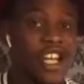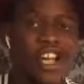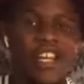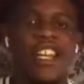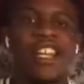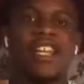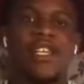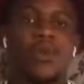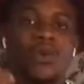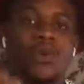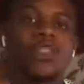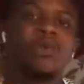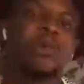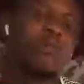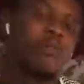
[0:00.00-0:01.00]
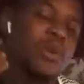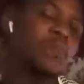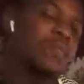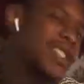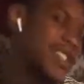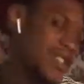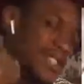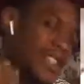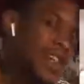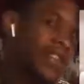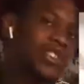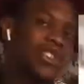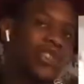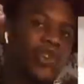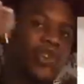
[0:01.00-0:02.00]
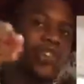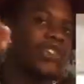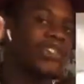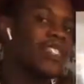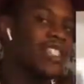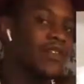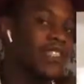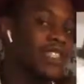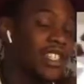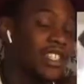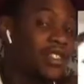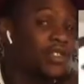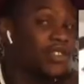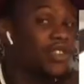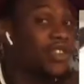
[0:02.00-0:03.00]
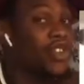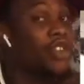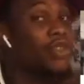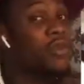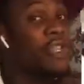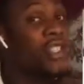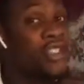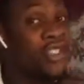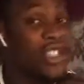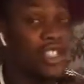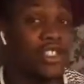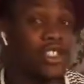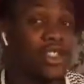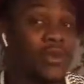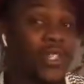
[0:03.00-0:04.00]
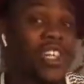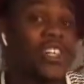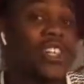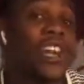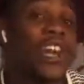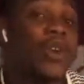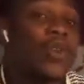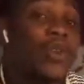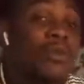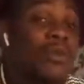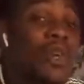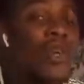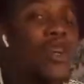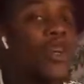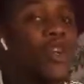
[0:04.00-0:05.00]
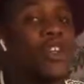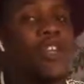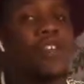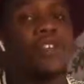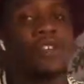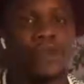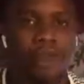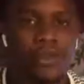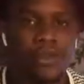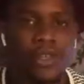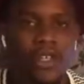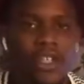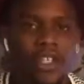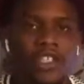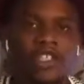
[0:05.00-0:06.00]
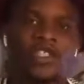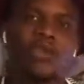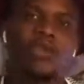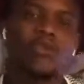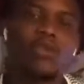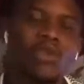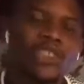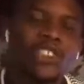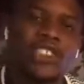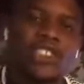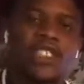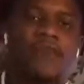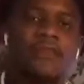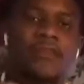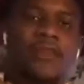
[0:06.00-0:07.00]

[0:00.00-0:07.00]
and they want to be pumping the sounds on your TV stations, on your radio stations, whether they're at home or they're on the road. So most